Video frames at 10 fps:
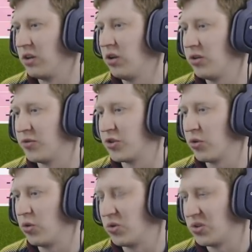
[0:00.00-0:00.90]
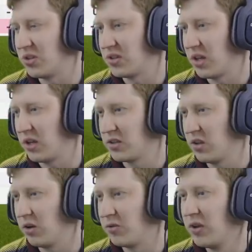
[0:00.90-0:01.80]
A lot of draws to start
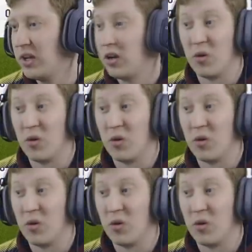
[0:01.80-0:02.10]
us off.